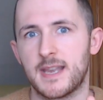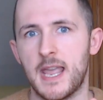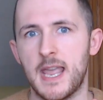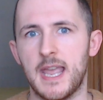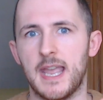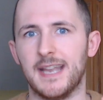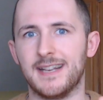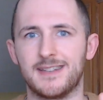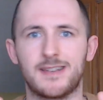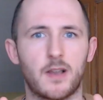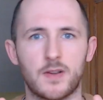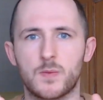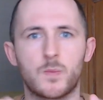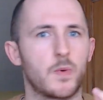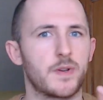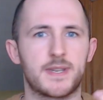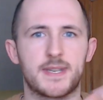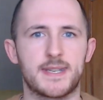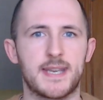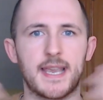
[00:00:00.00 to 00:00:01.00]
It doesn't
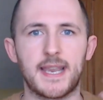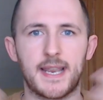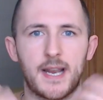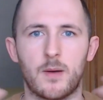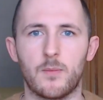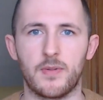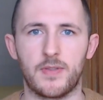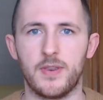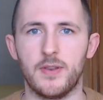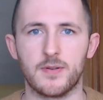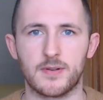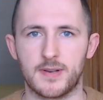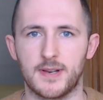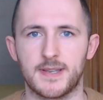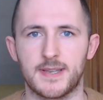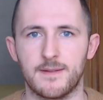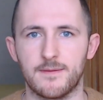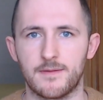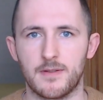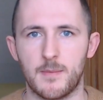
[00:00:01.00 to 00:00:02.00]
want to take it up with useless
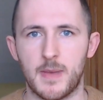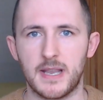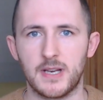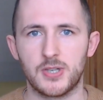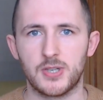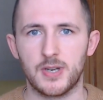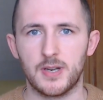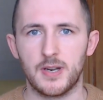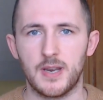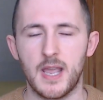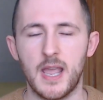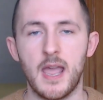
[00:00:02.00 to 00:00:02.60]
information.